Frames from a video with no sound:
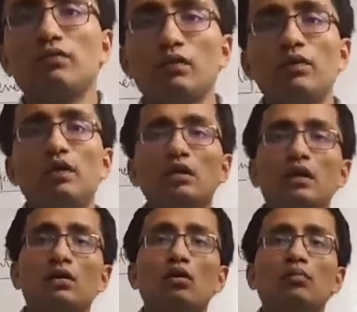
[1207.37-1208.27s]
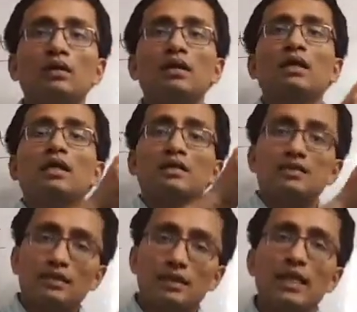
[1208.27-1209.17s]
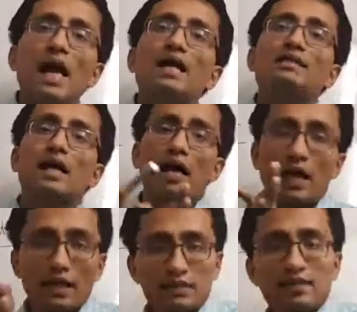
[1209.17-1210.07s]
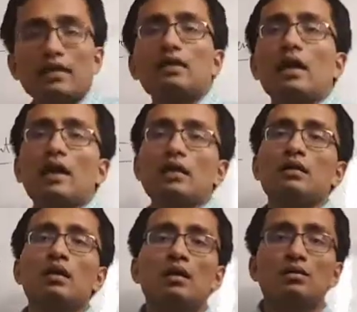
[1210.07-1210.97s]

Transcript: even when an economy still has a higher